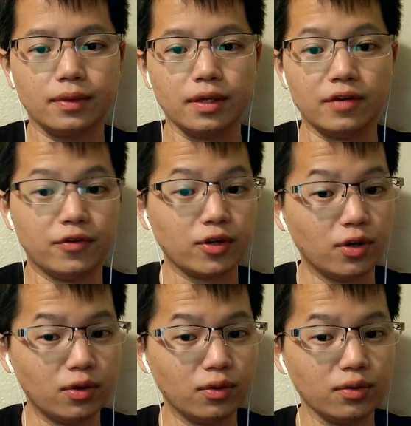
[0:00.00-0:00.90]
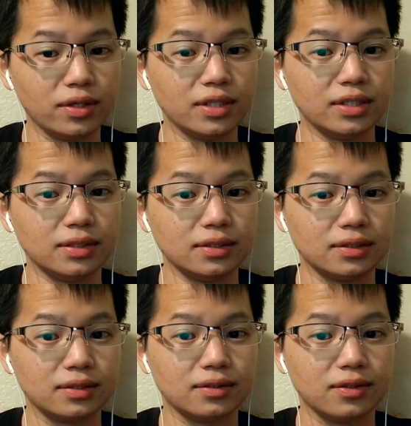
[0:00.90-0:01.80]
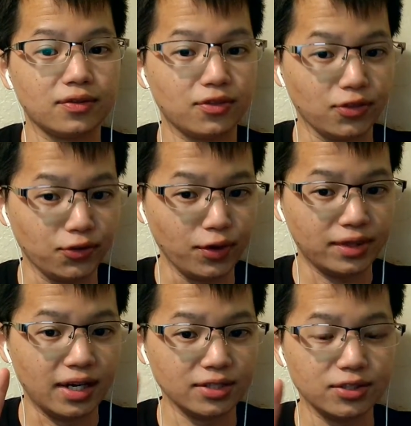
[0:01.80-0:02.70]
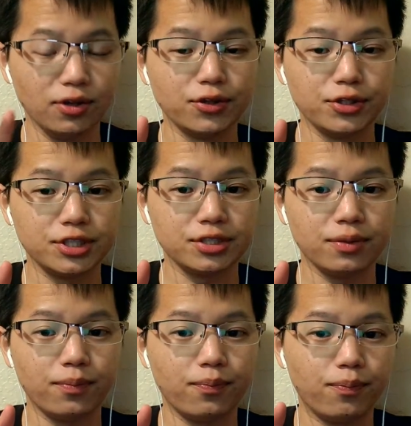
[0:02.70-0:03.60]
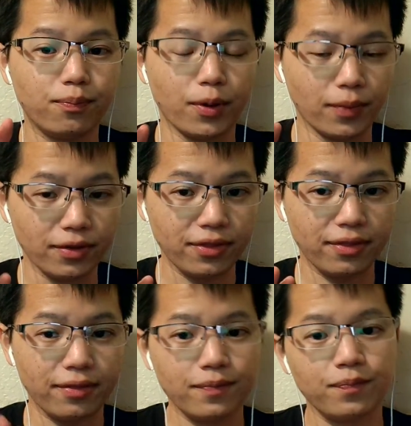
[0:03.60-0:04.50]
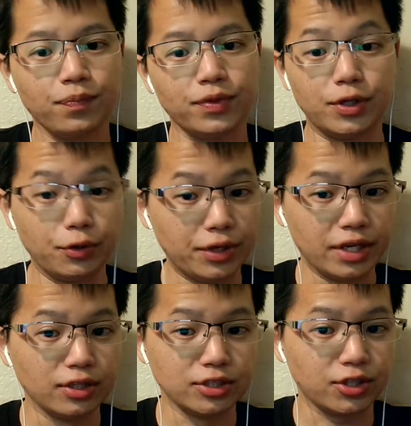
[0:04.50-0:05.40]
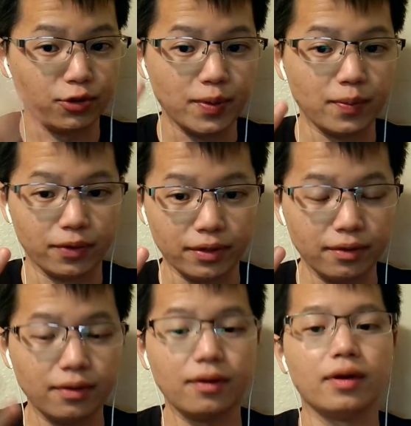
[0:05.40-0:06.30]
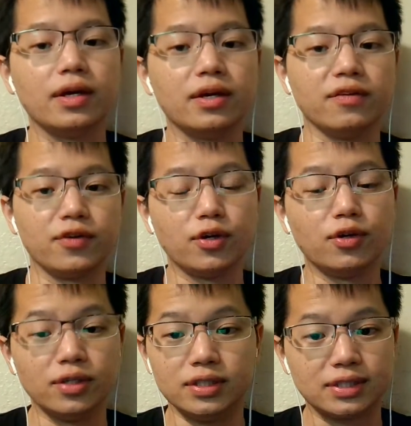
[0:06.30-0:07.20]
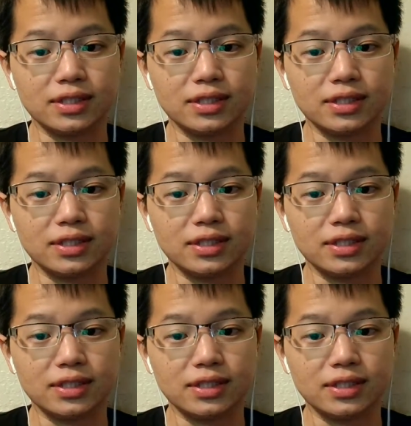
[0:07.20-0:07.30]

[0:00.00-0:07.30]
if your goal is $3,000 per month, you only need to close 3 people, okay? If your goal is